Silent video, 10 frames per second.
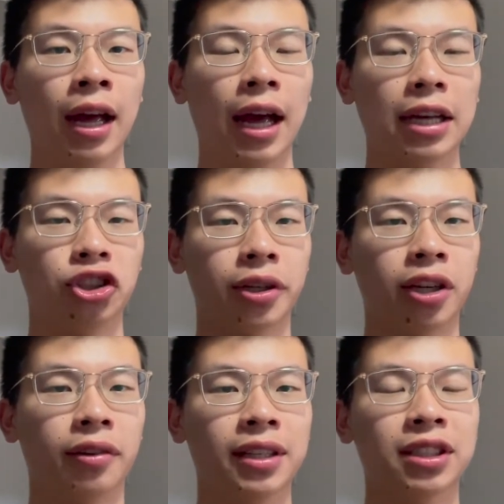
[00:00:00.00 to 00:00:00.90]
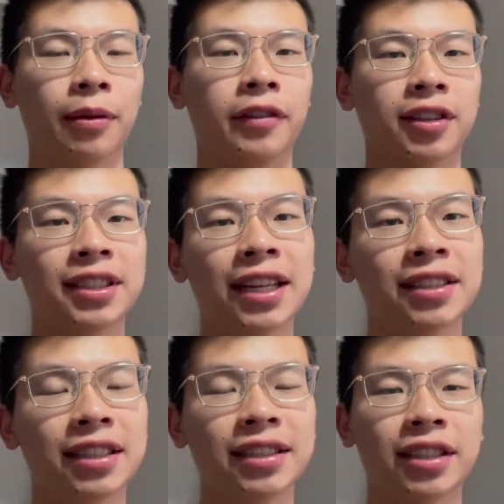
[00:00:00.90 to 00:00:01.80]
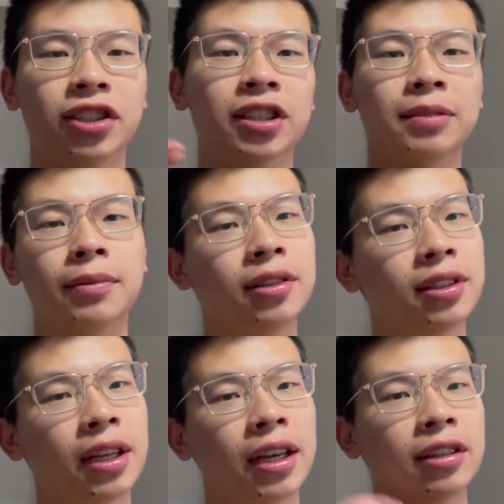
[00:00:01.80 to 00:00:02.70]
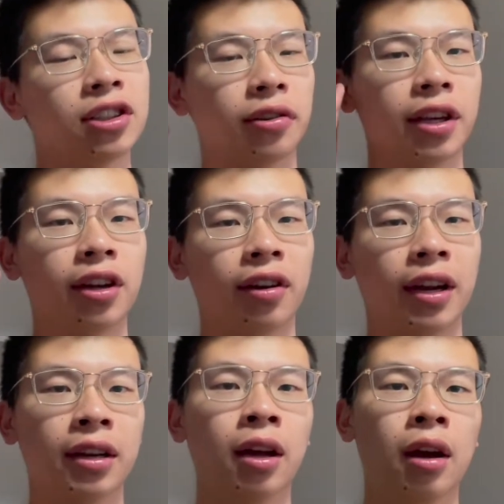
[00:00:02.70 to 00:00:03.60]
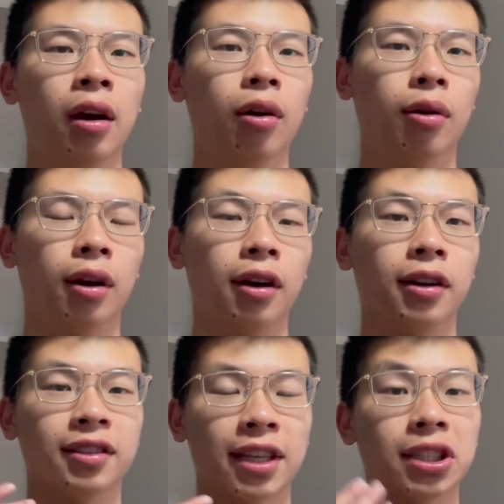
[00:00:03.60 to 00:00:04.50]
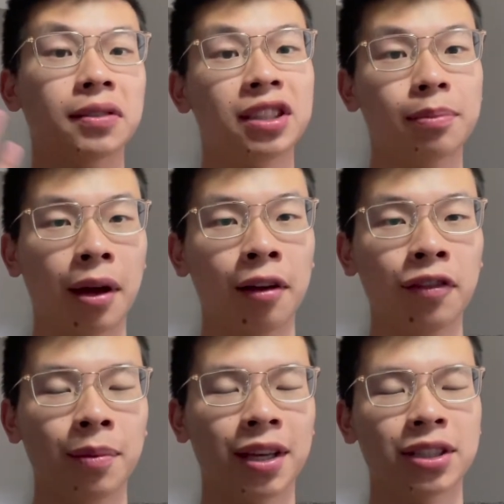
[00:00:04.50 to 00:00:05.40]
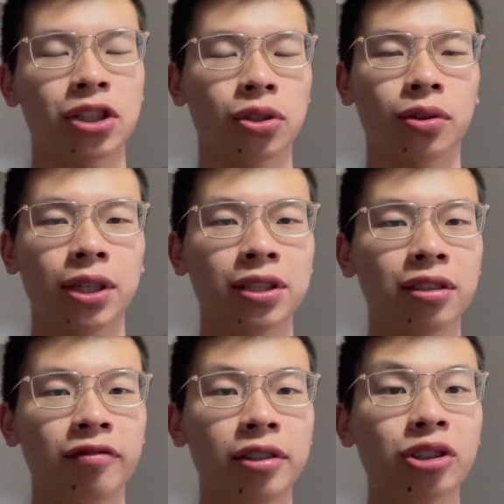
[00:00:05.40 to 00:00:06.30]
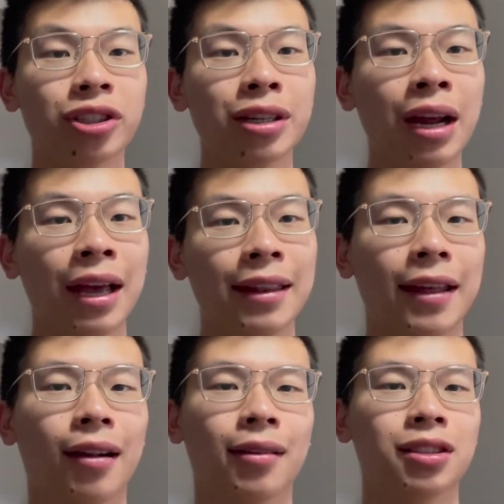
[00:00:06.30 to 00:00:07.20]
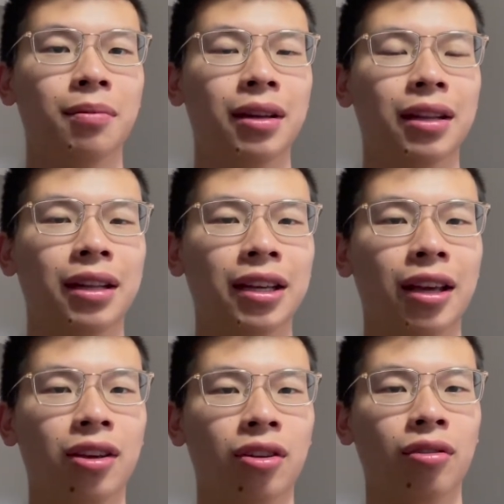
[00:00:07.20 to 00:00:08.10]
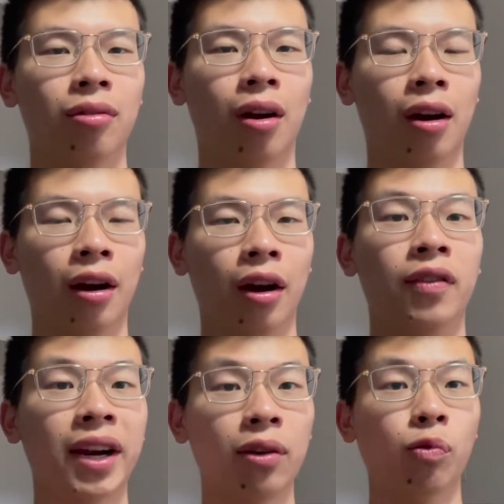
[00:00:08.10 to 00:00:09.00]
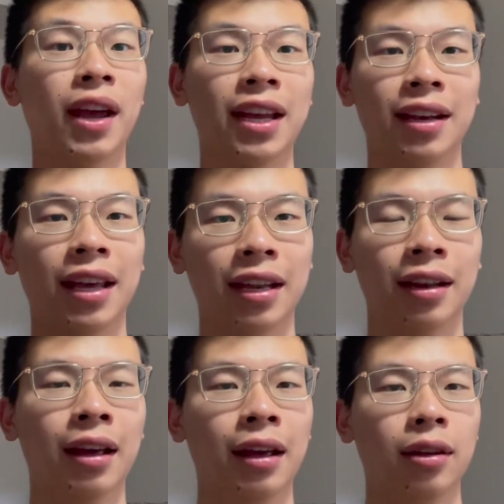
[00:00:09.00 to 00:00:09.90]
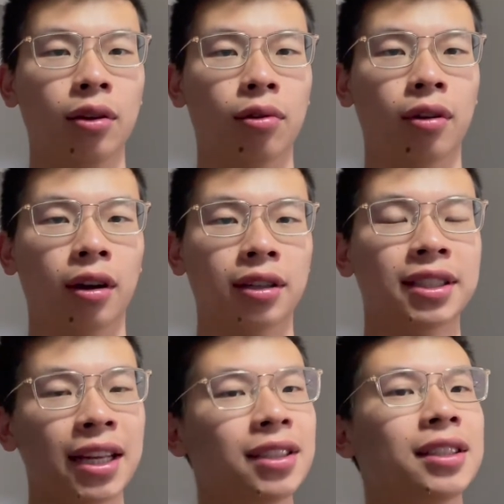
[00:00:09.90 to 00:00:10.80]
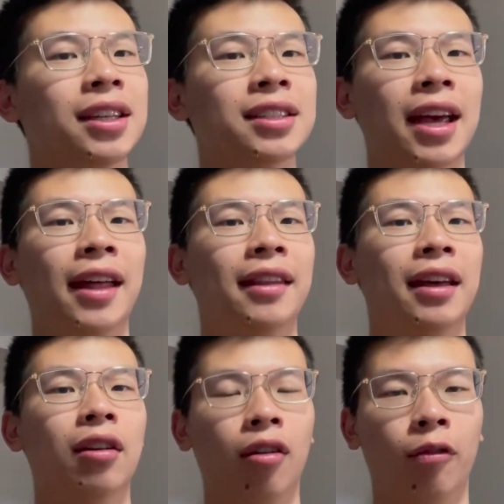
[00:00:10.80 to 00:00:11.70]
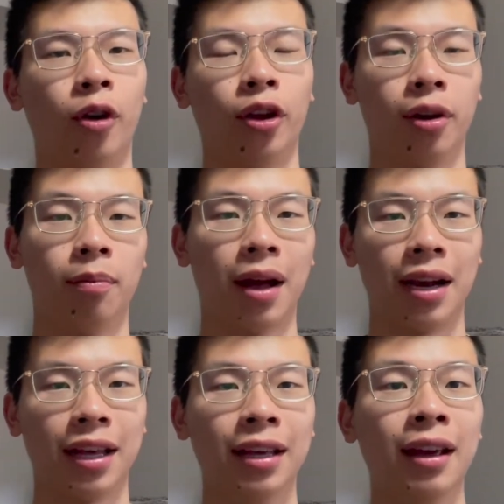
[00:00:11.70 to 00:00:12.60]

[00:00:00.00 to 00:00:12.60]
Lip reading: triggering some of your senses, such as music, so hearing, or your sense of smell from the essential oils diffuser, then ultimately you are already awakening your senses and then overall your body.